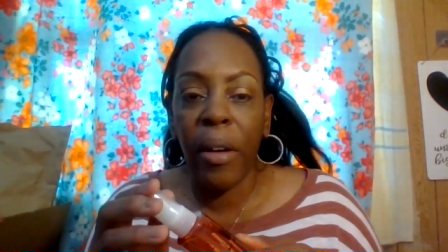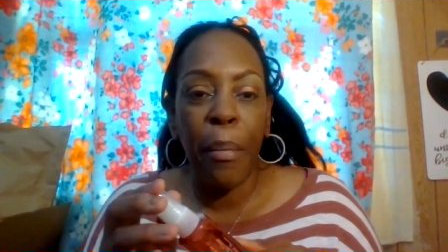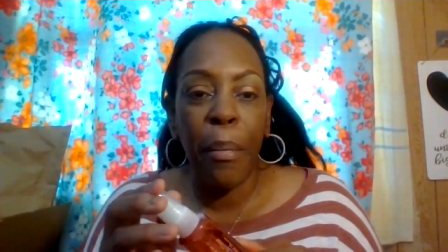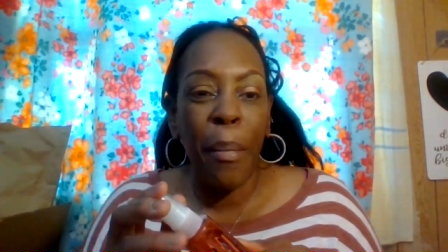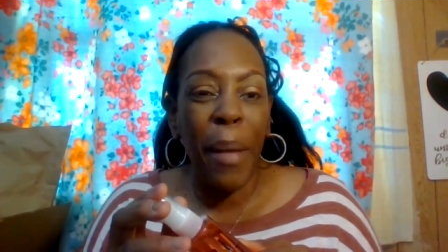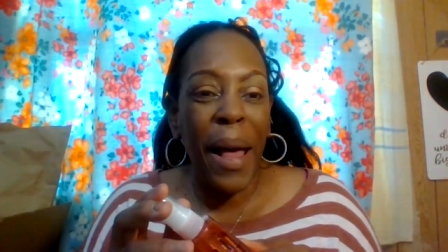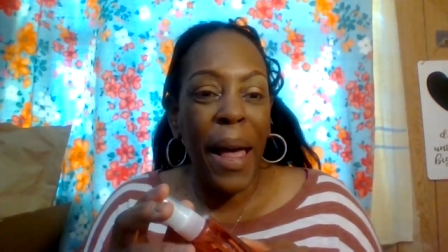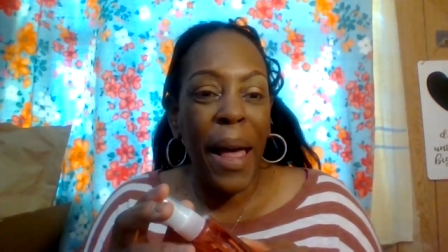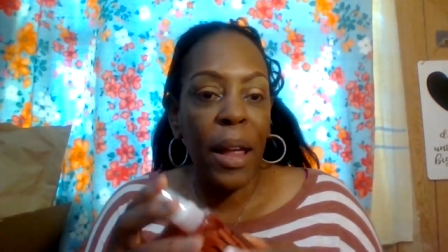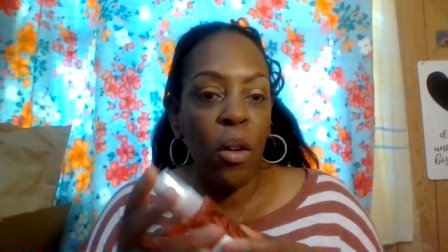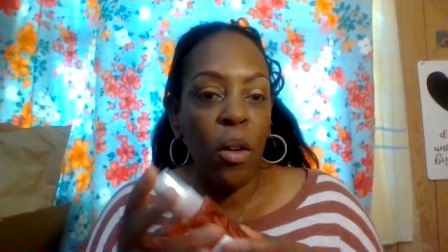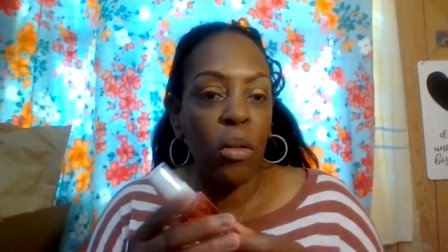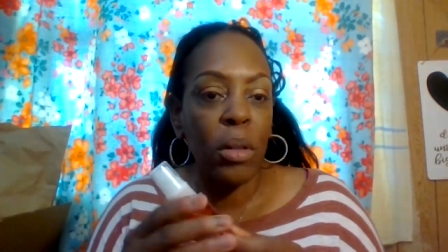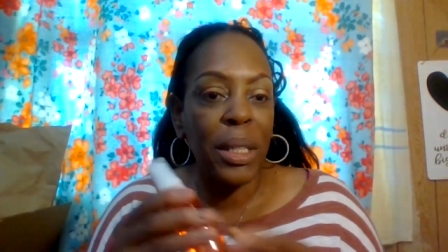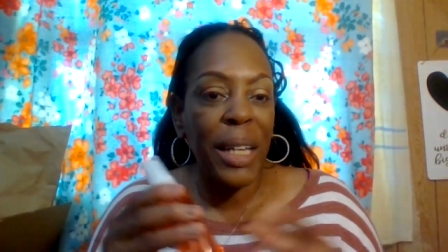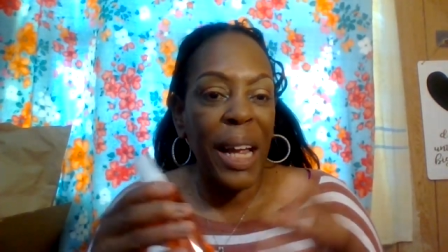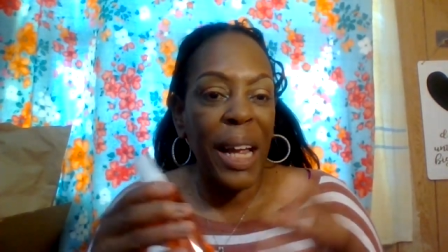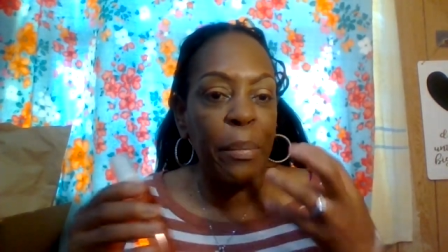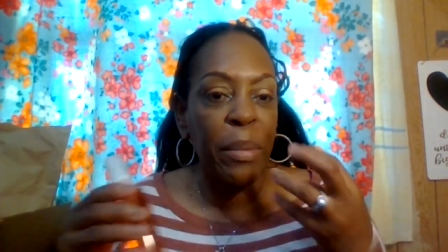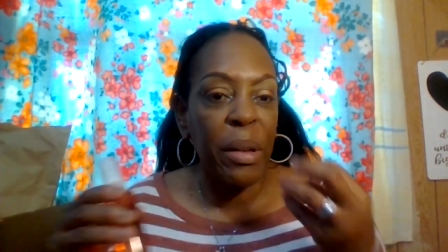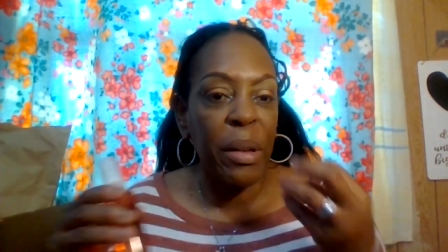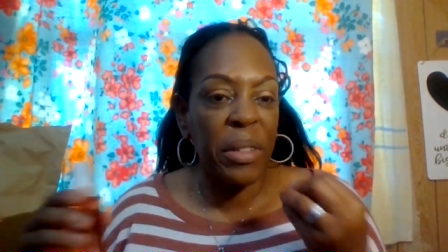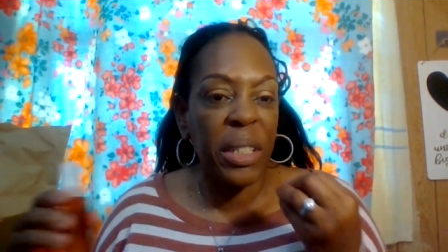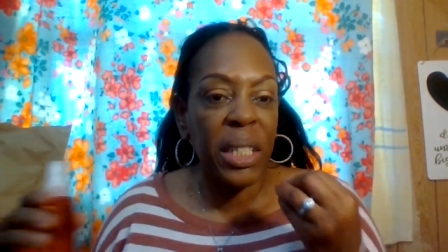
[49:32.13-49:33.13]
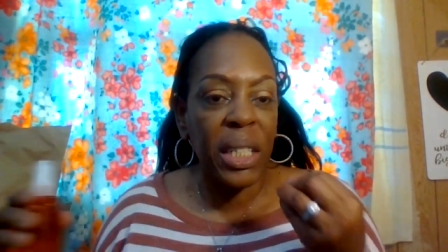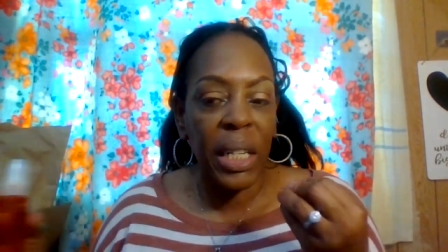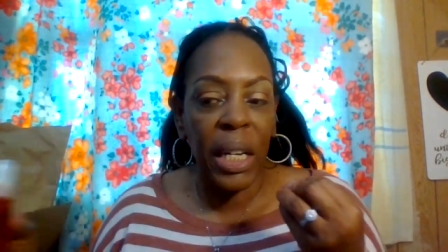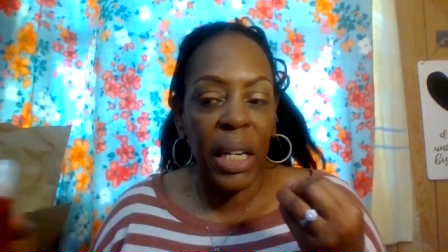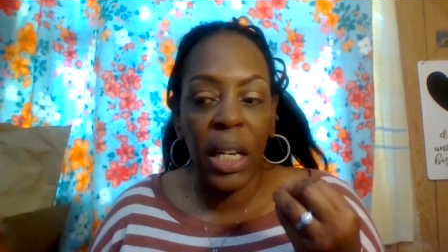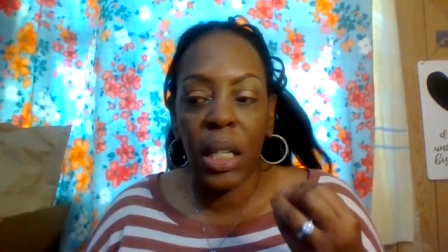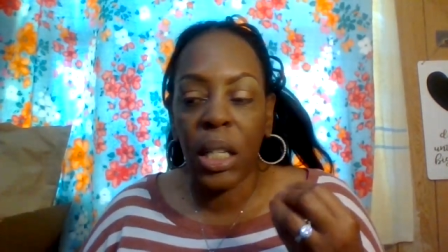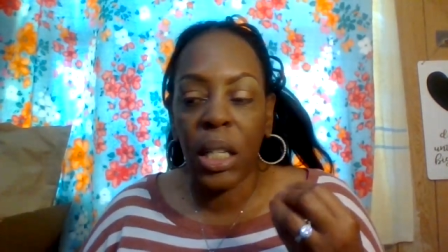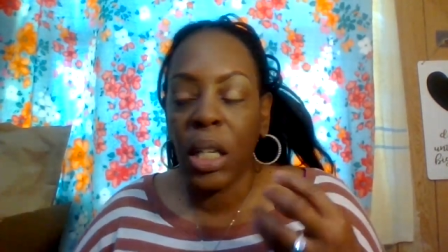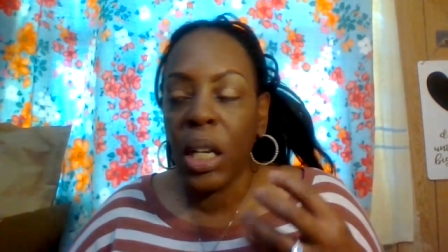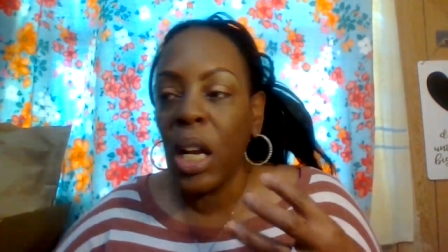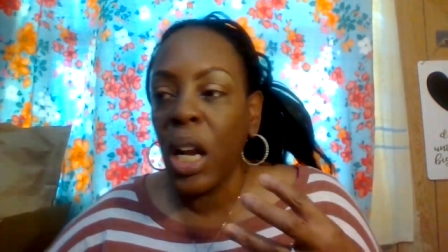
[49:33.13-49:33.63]
mild type of
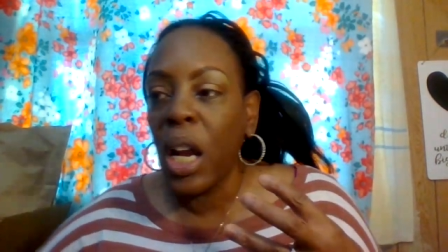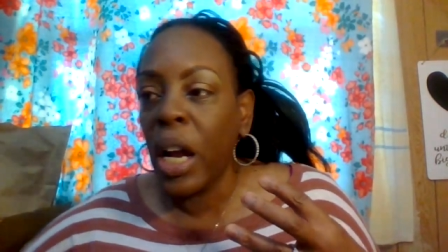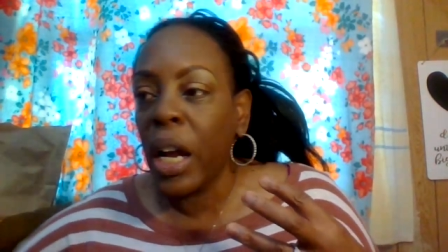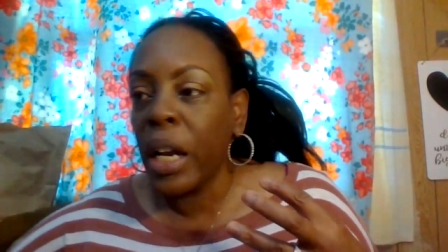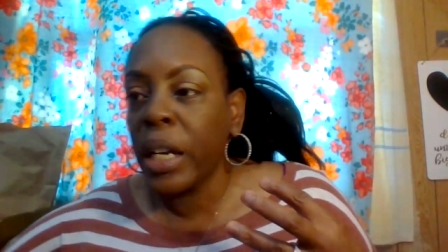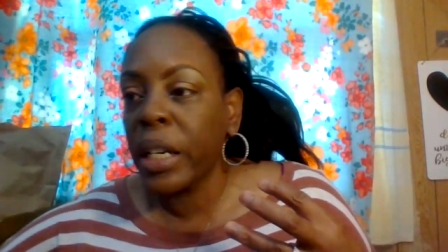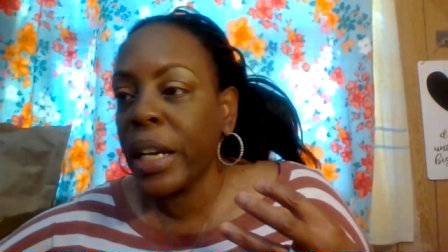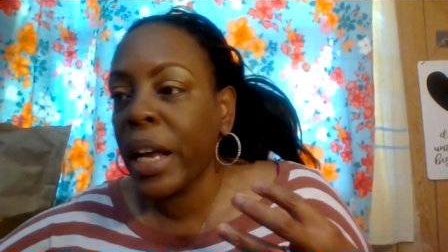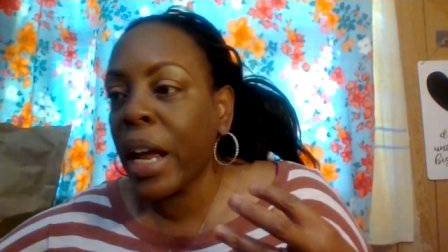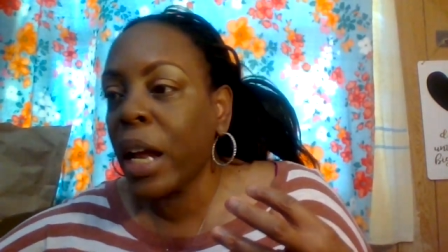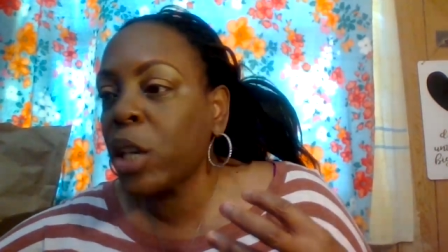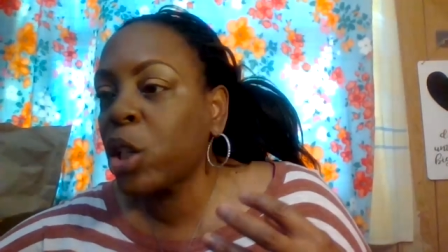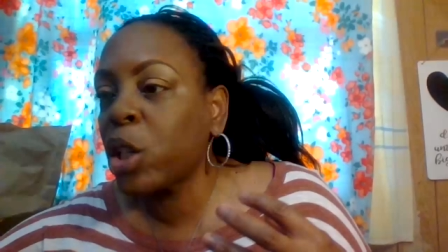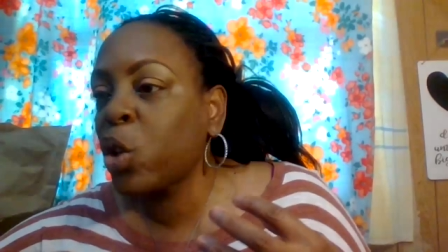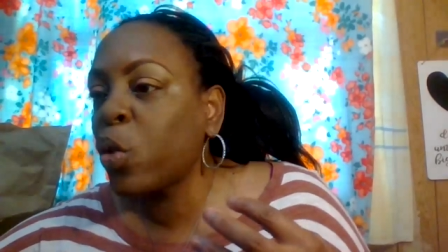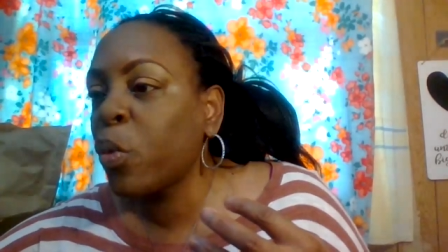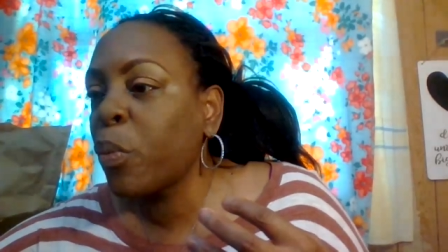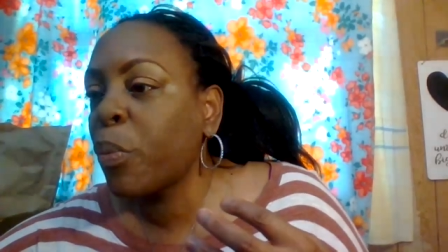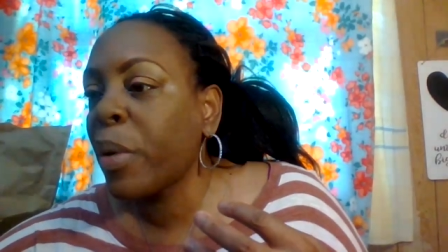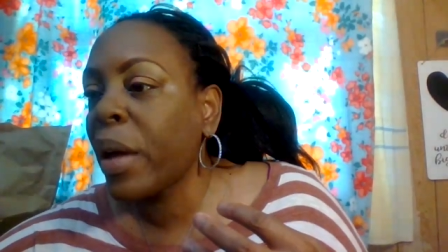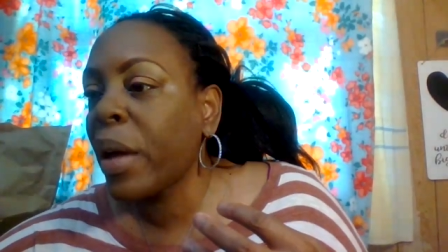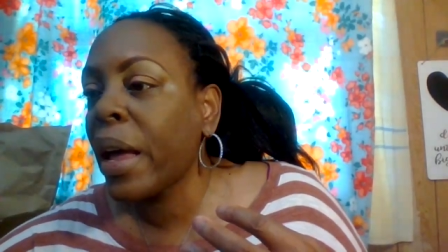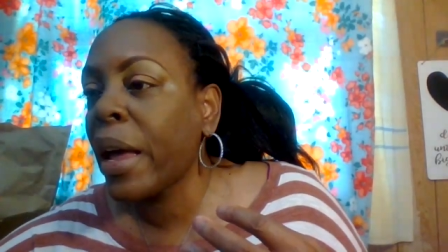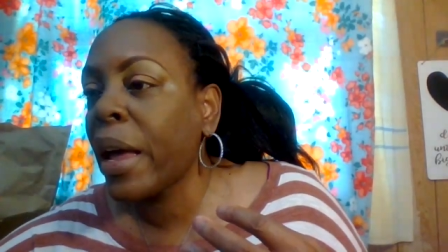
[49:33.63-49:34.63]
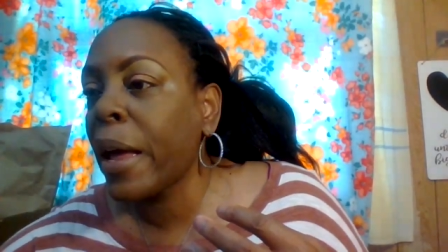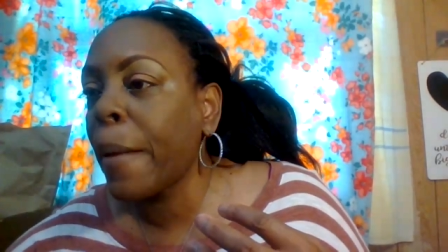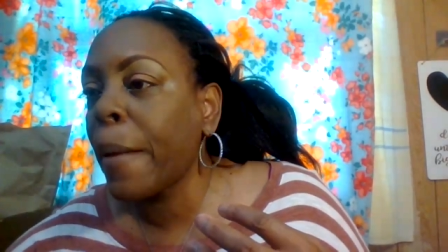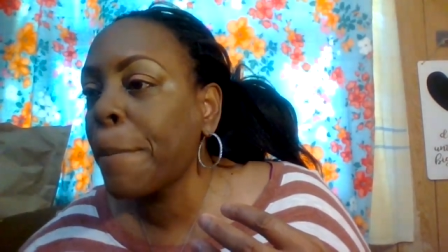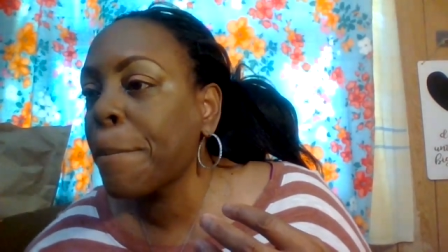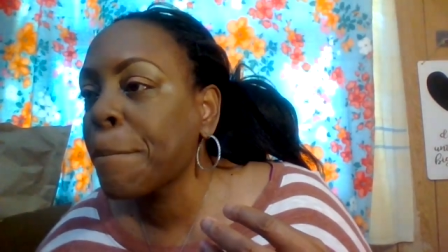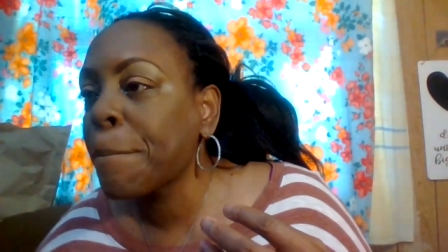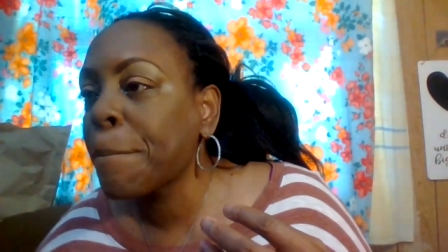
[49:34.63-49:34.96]
scent not too bad